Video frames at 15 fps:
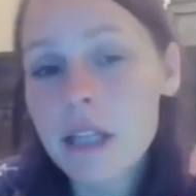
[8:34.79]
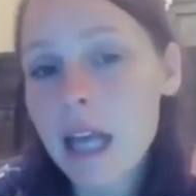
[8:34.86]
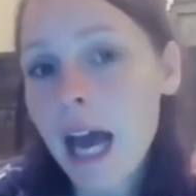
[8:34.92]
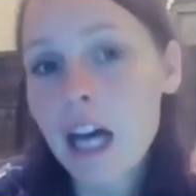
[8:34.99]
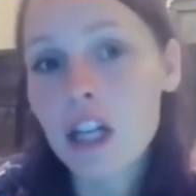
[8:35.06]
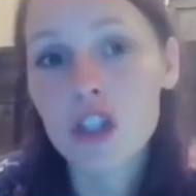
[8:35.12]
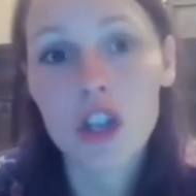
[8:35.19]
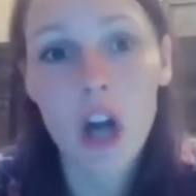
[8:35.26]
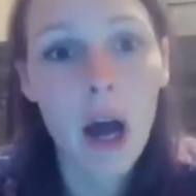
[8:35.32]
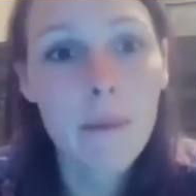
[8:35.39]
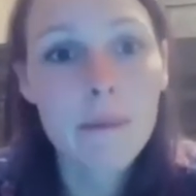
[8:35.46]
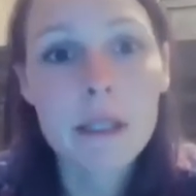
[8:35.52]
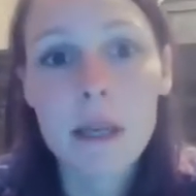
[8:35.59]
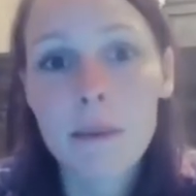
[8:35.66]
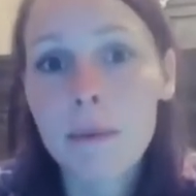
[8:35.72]
They had
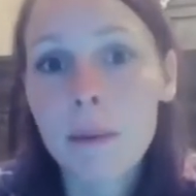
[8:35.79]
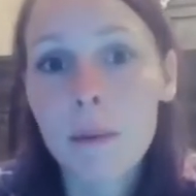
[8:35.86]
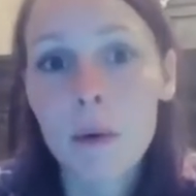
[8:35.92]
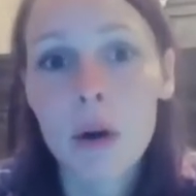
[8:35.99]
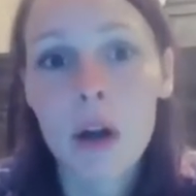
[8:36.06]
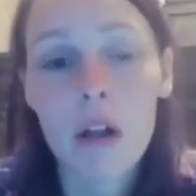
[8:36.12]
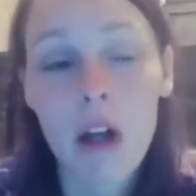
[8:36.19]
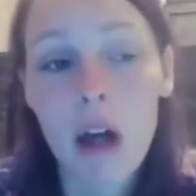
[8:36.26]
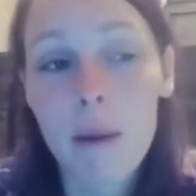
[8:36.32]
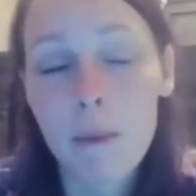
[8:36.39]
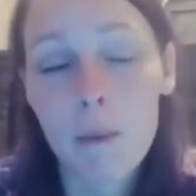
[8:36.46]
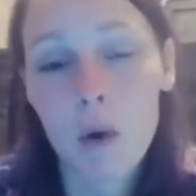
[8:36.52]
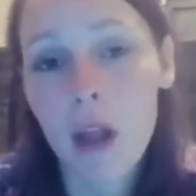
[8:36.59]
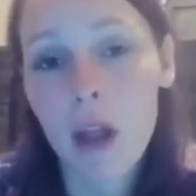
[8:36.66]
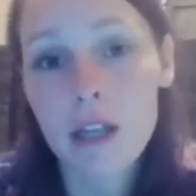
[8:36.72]
jobs. A lot of people
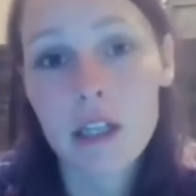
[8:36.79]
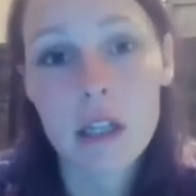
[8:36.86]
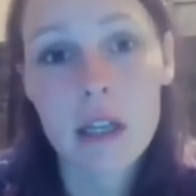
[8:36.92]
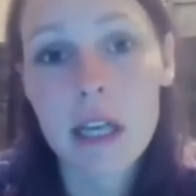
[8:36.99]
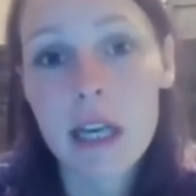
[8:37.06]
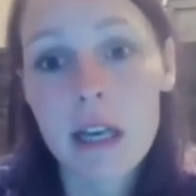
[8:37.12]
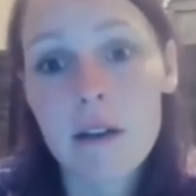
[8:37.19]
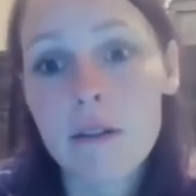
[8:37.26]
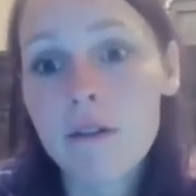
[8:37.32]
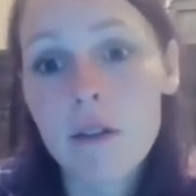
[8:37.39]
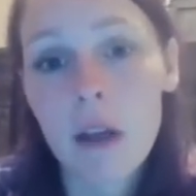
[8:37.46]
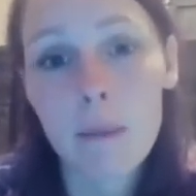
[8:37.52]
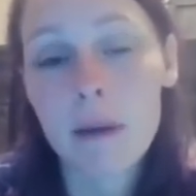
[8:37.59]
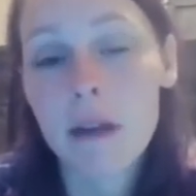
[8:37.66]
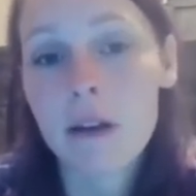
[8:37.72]
are allowed to leave
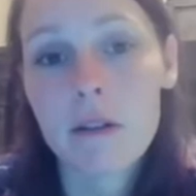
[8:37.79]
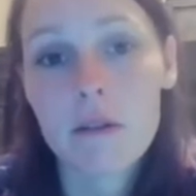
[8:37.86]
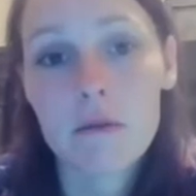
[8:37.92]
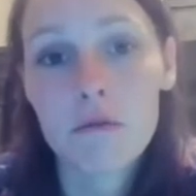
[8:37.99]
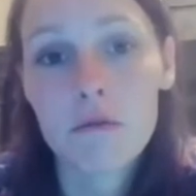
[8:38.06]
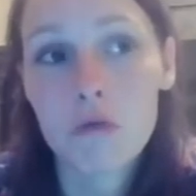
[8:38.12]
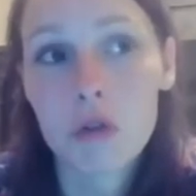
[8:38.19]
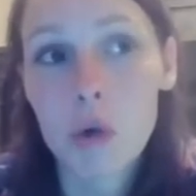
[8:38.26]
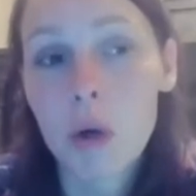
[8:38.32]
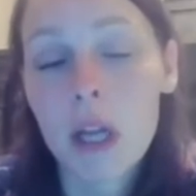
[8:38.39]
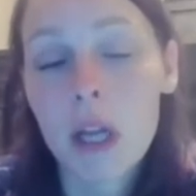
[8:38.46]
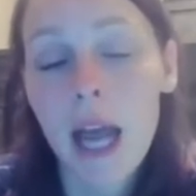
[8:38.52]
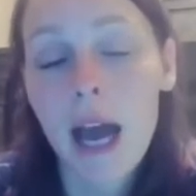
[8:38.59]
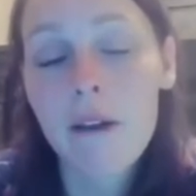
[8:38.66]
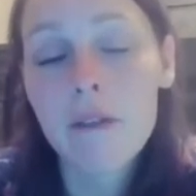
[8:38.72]
even
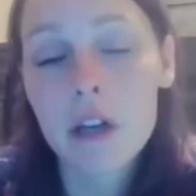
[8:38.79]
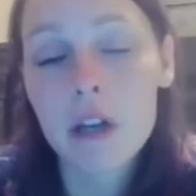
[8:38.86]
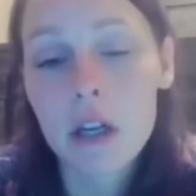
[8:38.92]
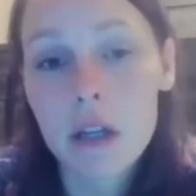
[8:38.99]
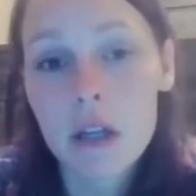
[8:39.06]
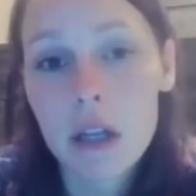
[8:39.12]
shortly after,